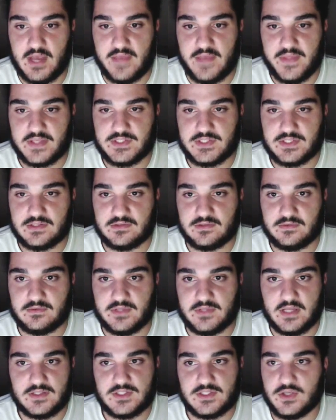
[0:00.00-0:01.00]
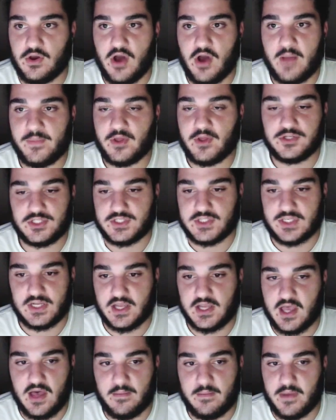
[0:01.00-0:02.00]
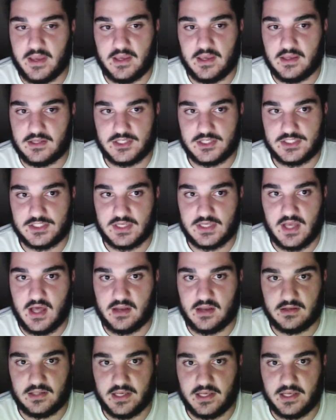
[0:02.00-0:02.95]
and that's I'm not just gonna cut my hair just to cut it.